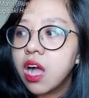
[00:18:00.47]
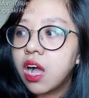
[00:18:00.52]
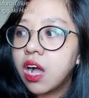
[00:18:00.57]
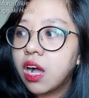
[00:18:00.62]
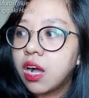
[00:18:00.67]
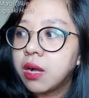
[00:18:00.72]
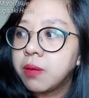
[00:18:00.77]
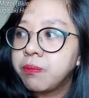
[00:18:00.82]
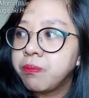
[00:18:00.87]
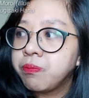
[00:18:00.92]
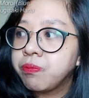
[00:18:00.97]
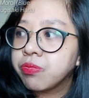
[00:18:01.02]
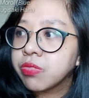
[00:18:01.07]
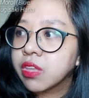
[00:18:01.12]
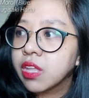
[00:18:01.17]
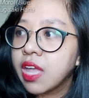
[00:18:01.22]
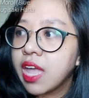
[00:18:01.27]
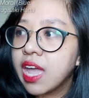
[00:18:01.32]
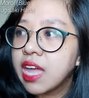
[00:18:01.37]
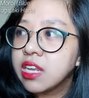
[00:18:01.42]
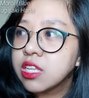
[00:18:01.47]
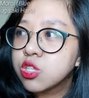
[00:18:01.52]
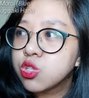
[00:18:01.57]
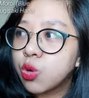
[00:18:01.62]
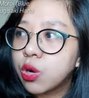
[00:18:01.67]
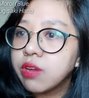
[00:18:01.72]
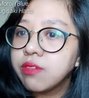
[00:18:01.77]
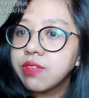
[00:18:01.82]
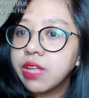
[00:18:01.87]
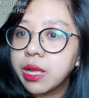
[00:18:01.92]
and it
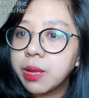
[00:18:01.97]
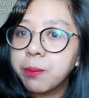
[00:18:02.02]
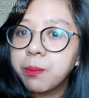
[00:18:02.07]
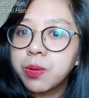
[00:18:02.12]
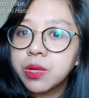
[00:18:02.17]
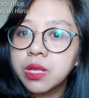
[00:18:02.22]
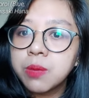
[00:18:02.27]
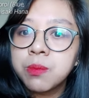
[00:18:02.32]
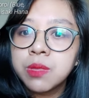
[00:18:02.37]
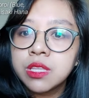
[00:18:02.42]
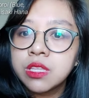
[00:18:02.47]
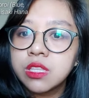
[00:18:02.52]
sort of, like, put him